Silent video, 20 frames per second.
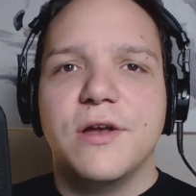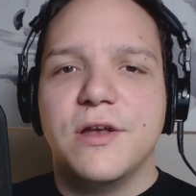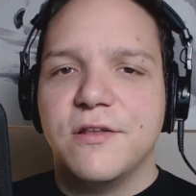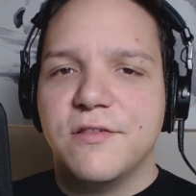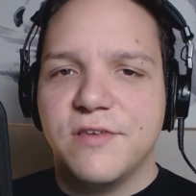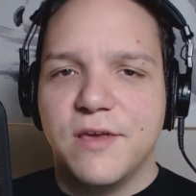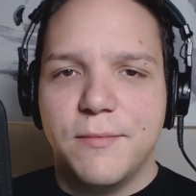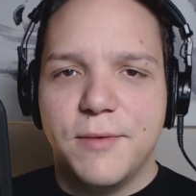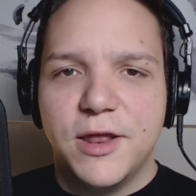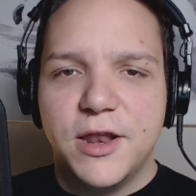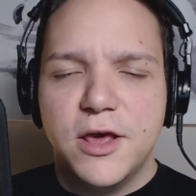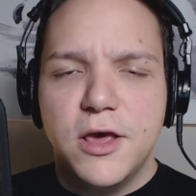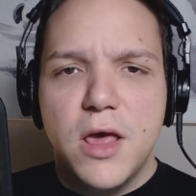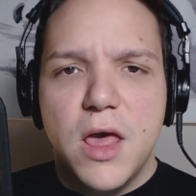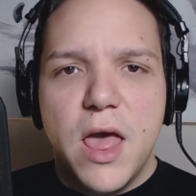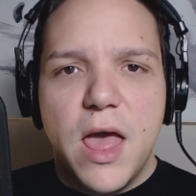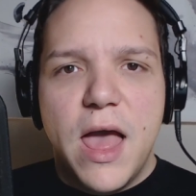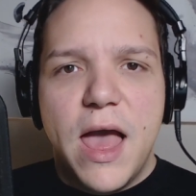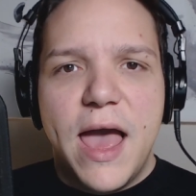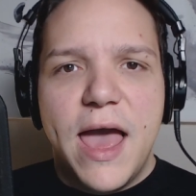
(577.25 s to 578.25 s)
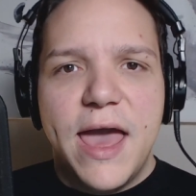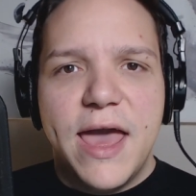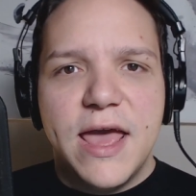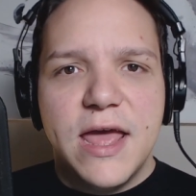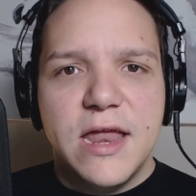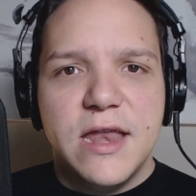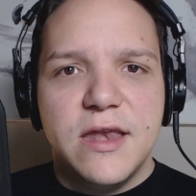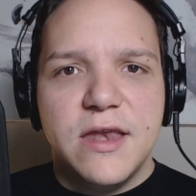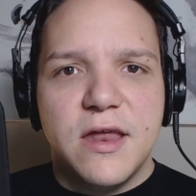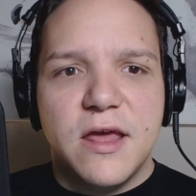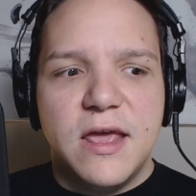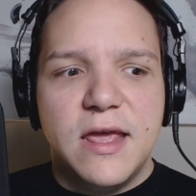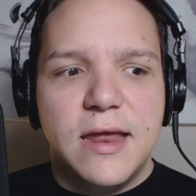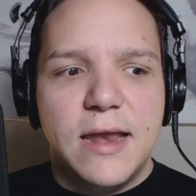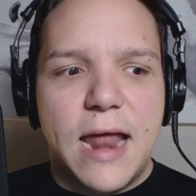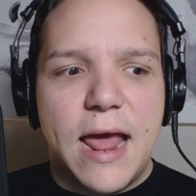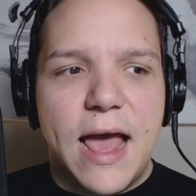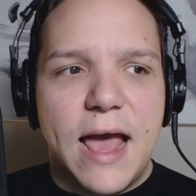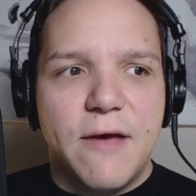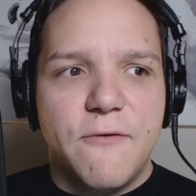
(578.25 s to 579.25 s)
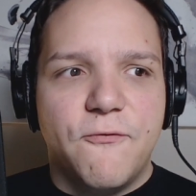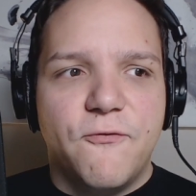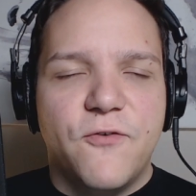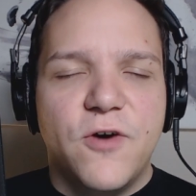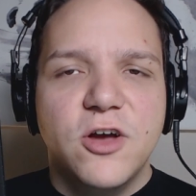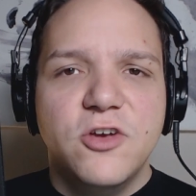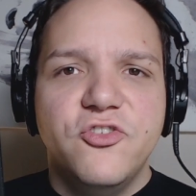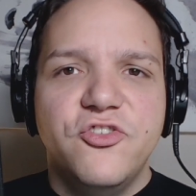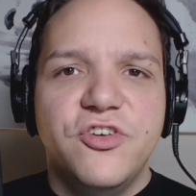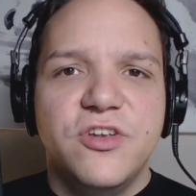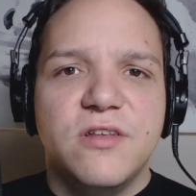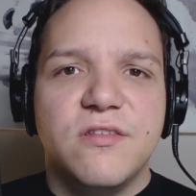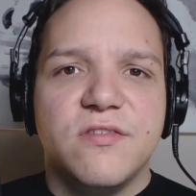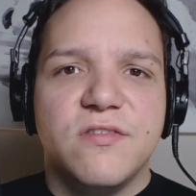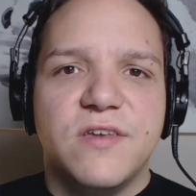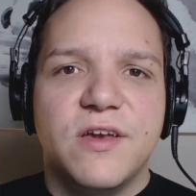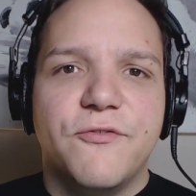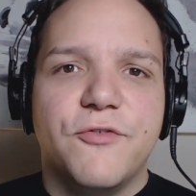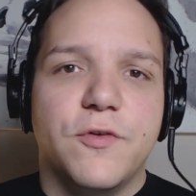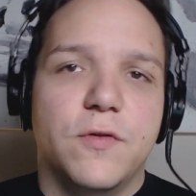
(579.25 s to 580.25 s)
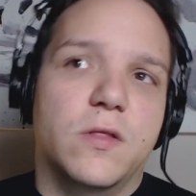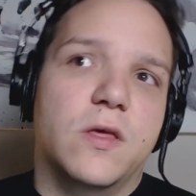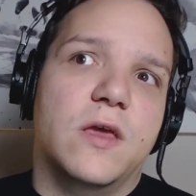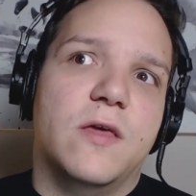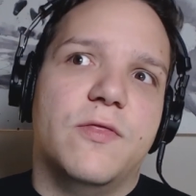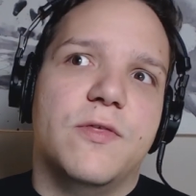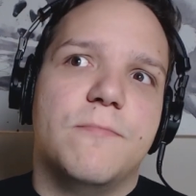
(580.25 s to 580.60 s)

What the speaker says: I didn't say beta, and it functions differently.